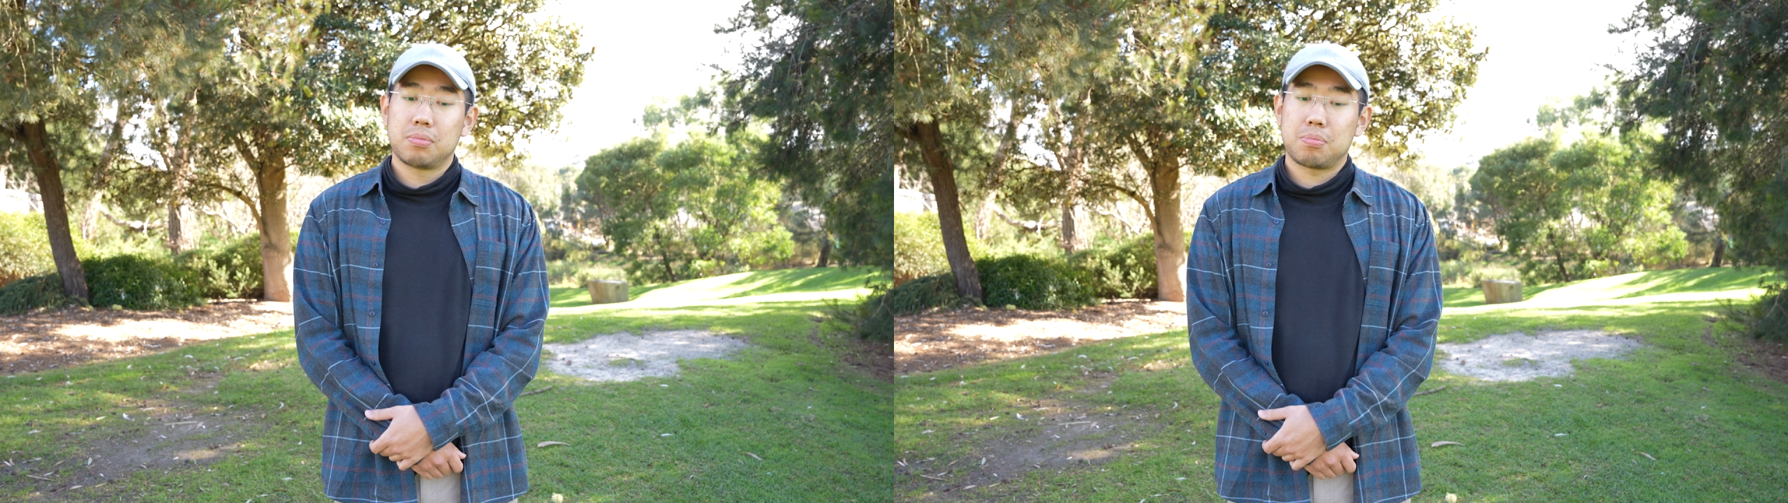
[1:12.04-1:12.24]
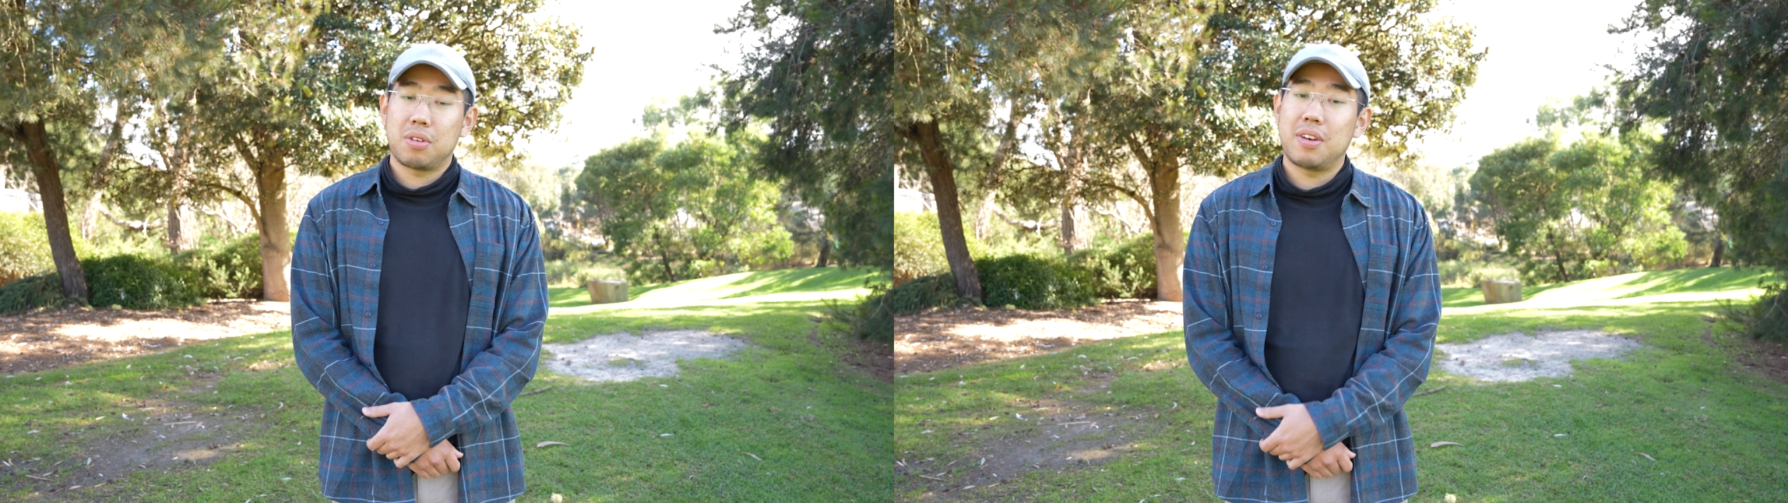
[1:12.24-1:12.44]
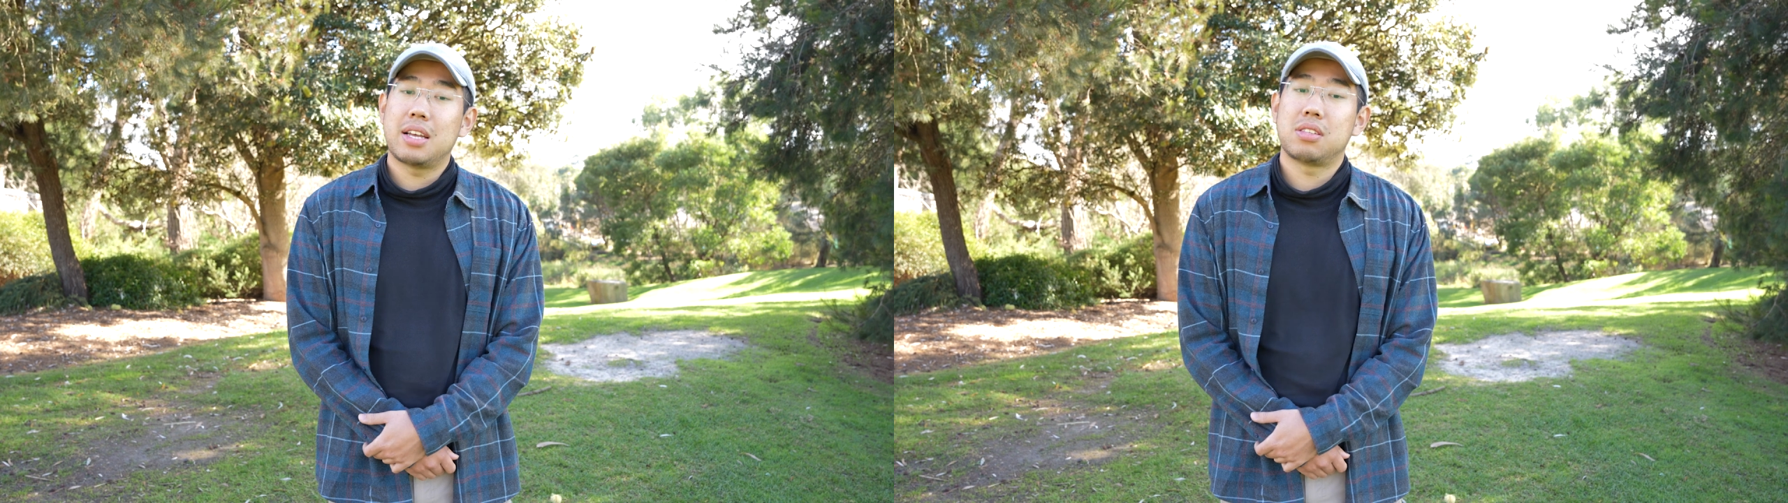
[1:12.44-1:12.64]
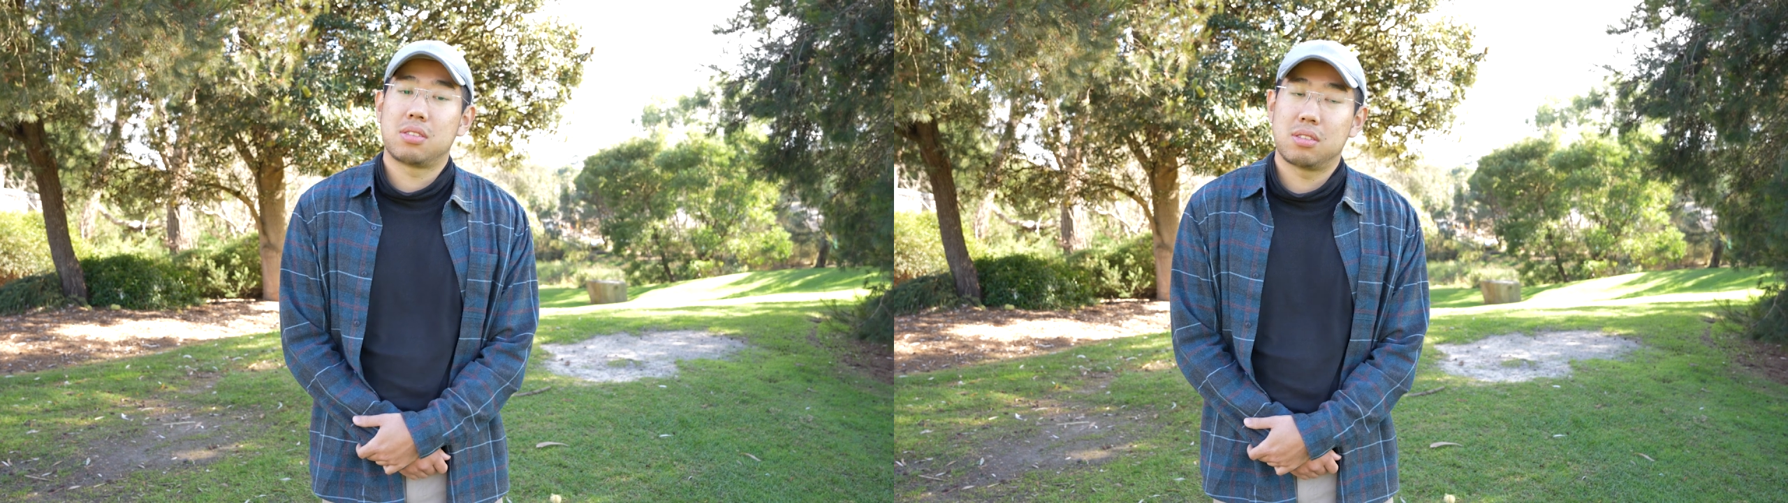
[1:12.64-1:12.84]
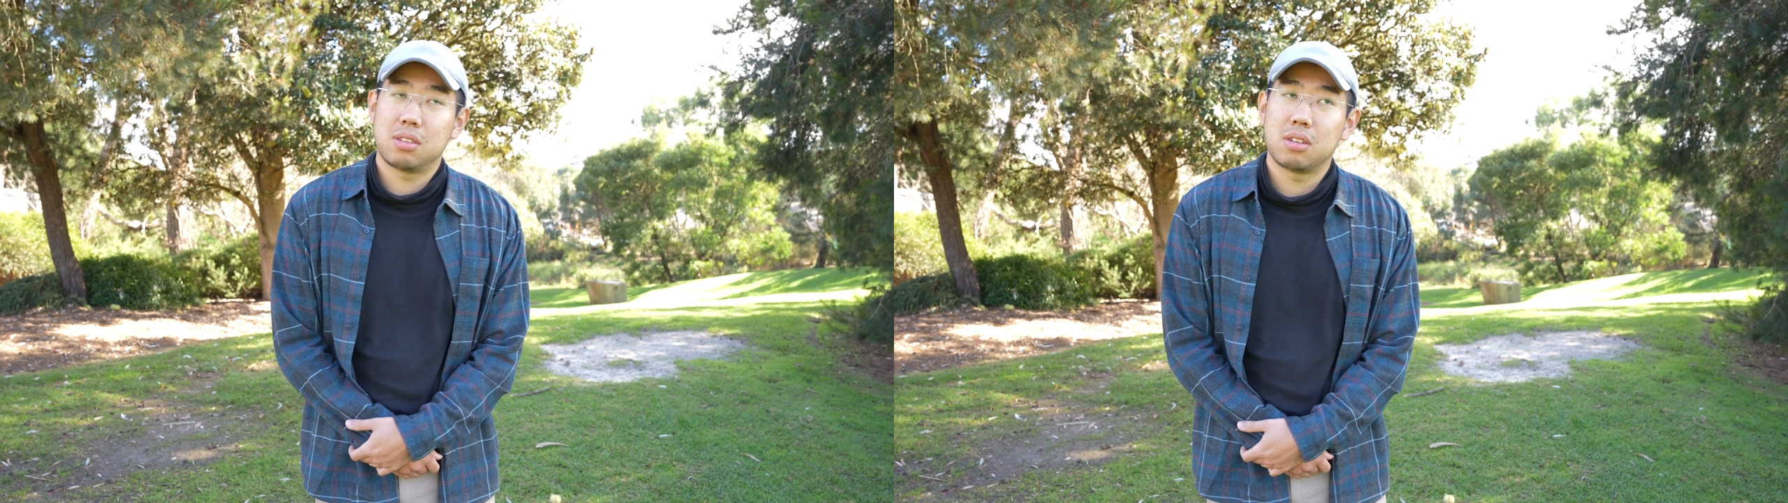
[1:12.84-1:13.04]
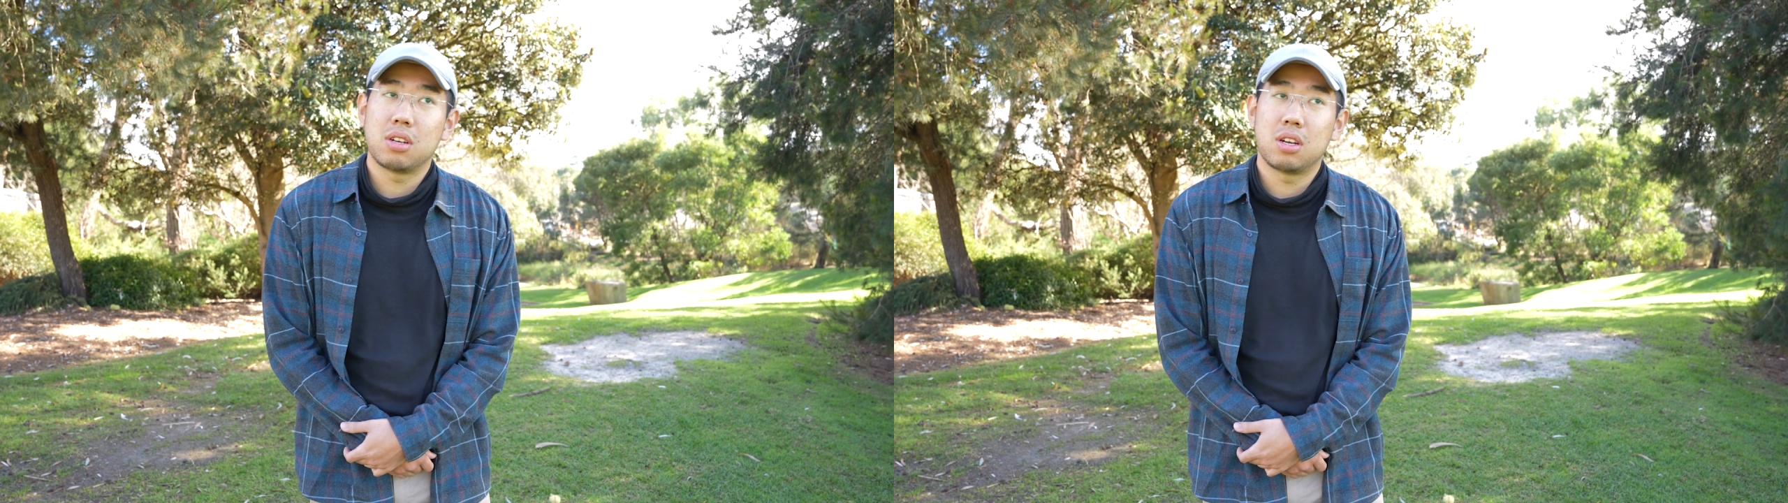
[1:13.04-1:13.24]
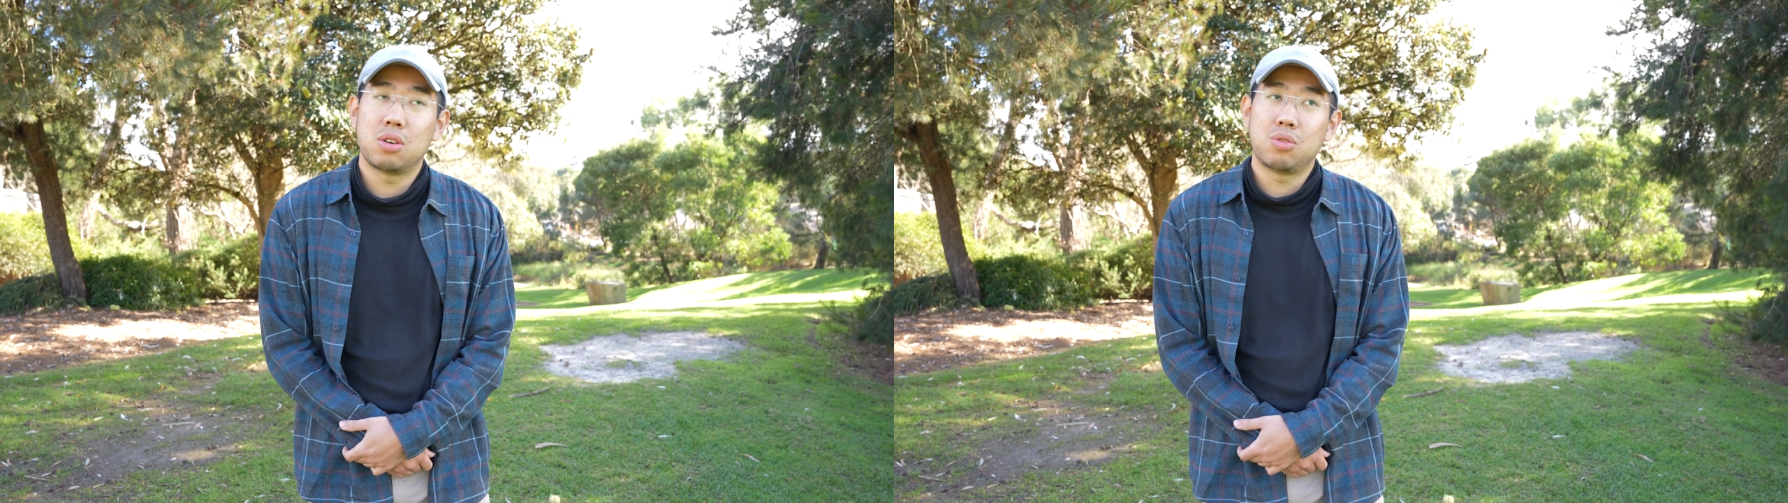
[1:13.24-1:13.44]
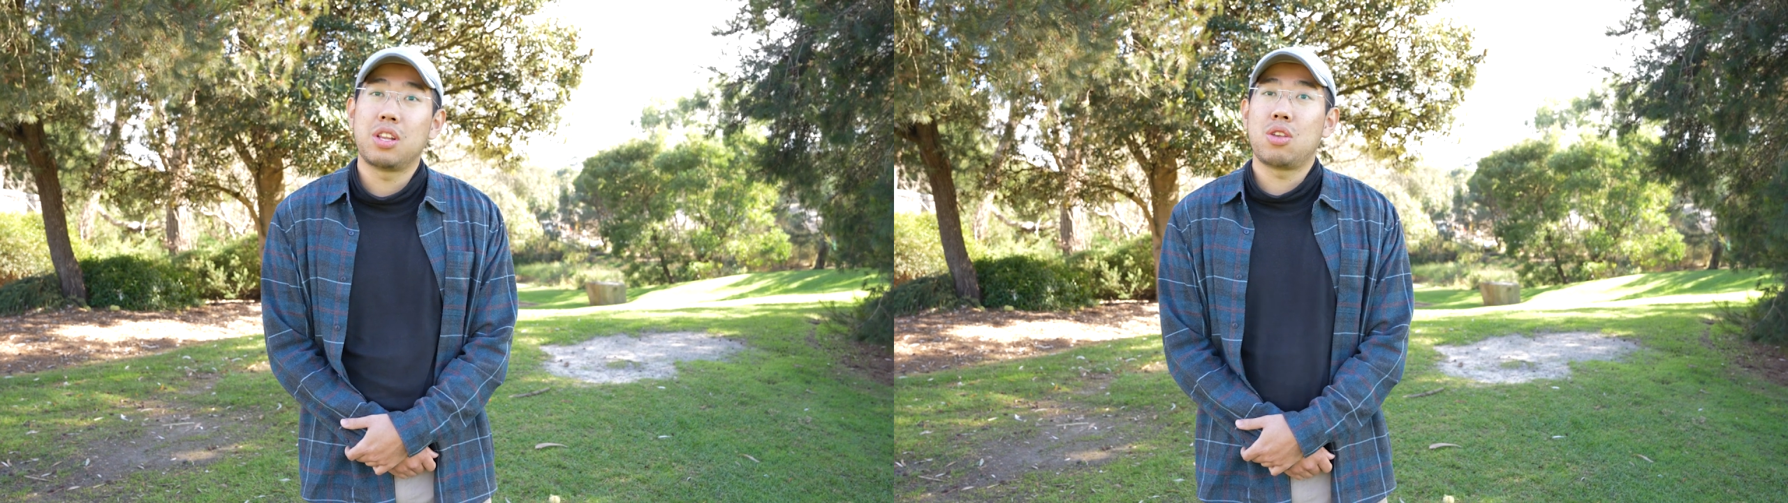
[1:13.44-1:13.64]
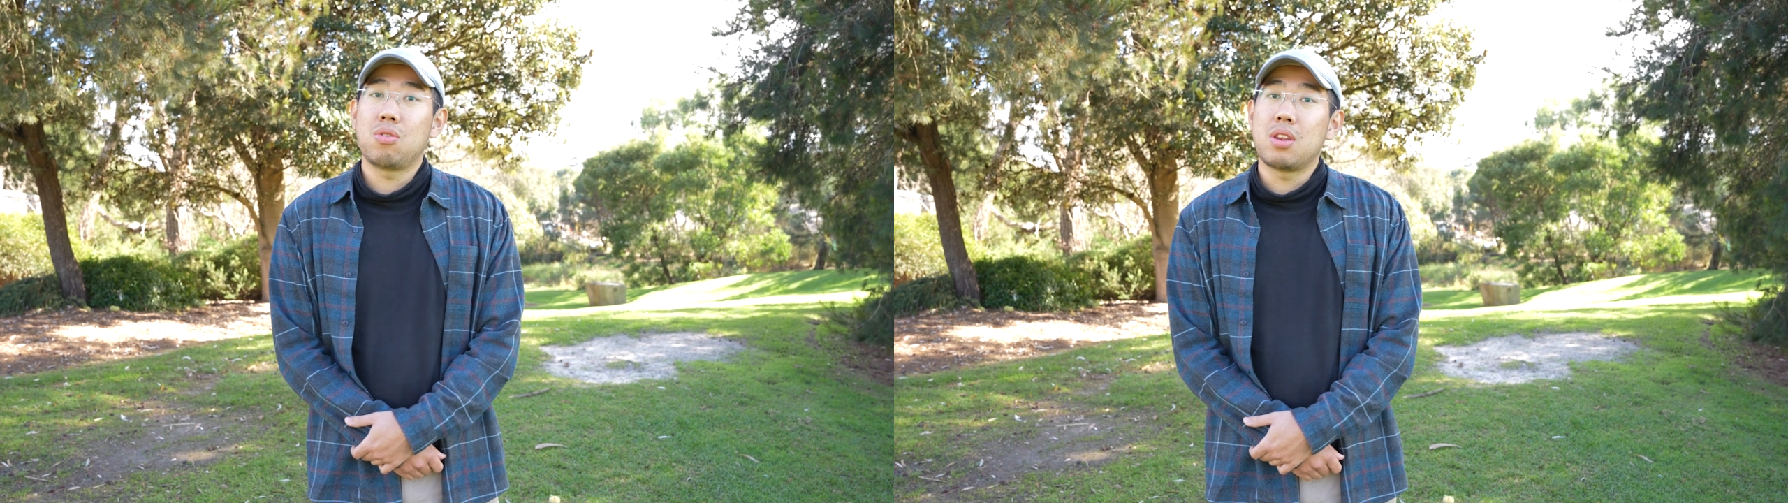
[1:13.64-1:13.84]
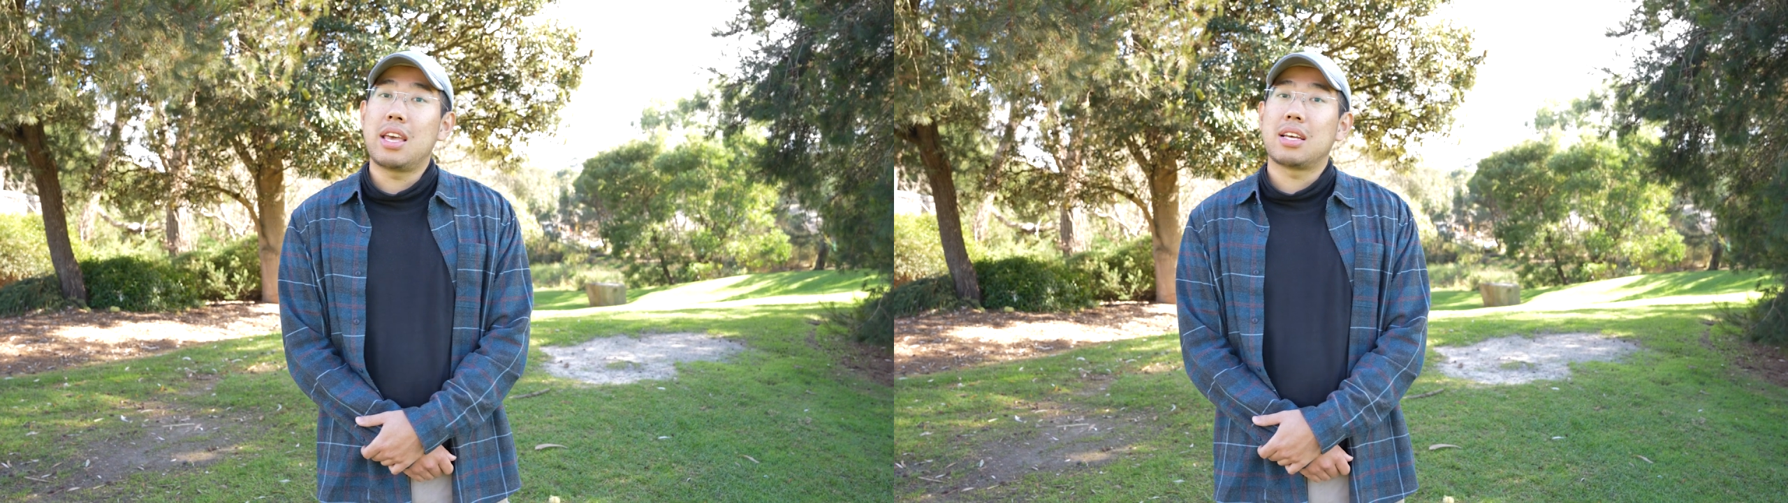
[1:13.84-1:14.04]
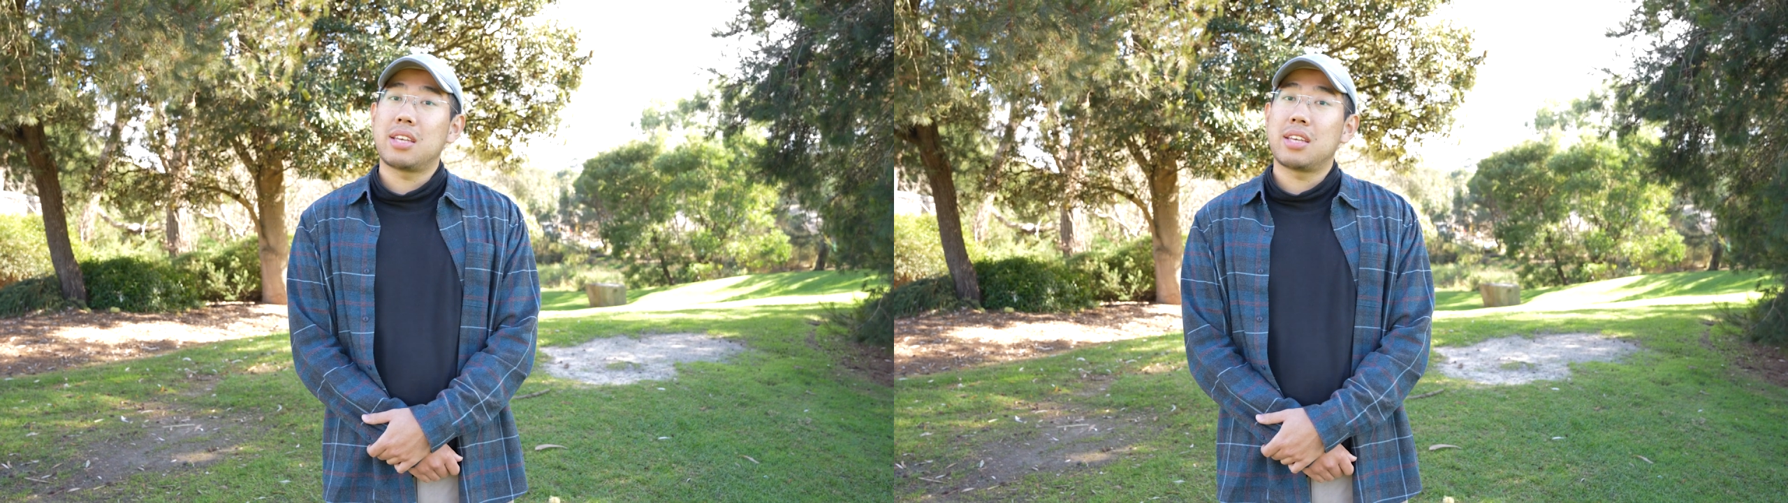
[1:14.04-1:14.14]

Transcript: provides a really unique